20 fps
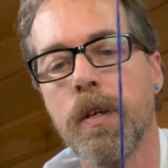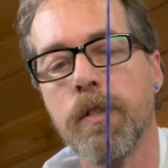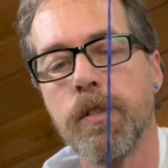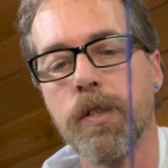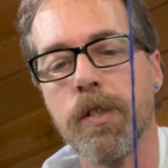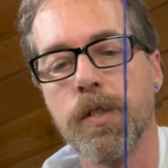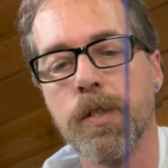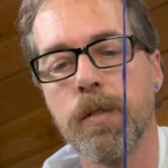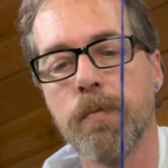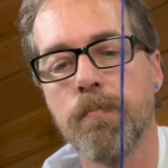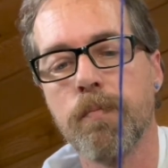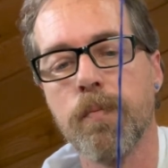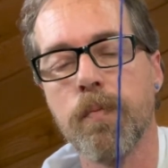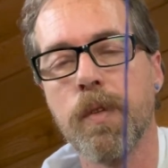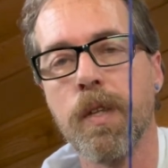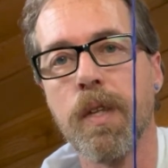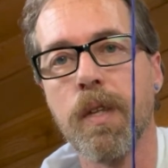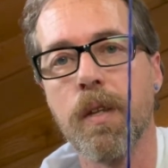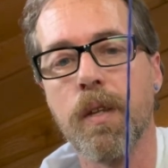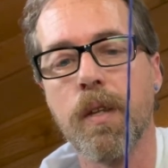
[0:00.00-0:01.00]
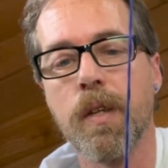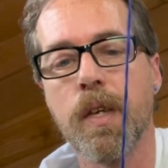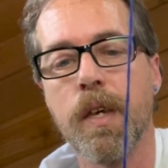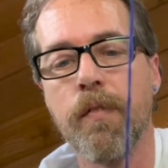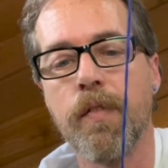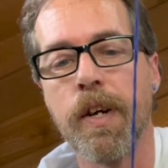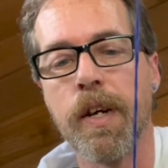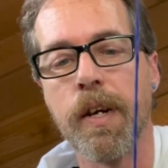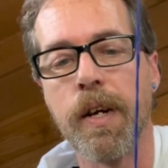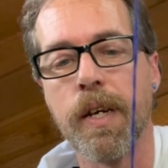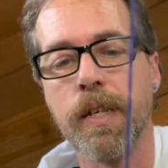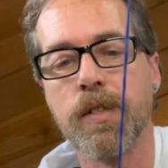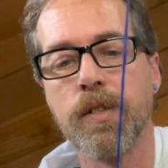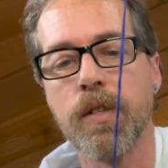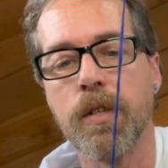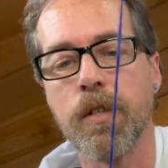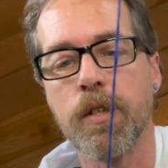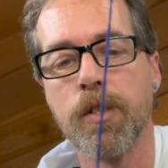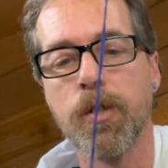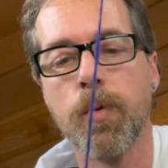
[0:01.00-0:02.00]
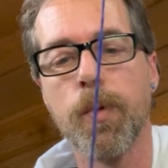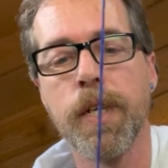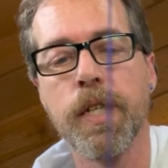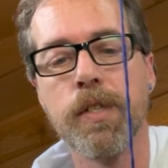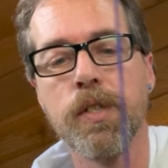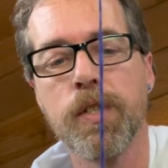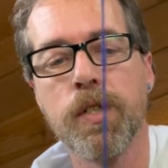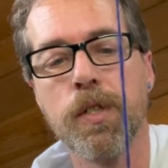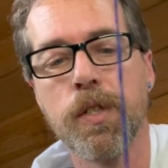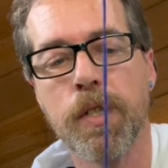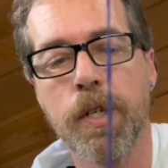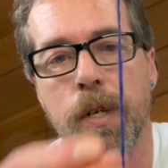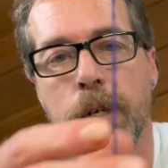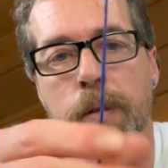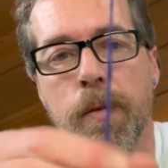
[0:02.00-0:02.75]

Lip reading: Just give it a nice little twist.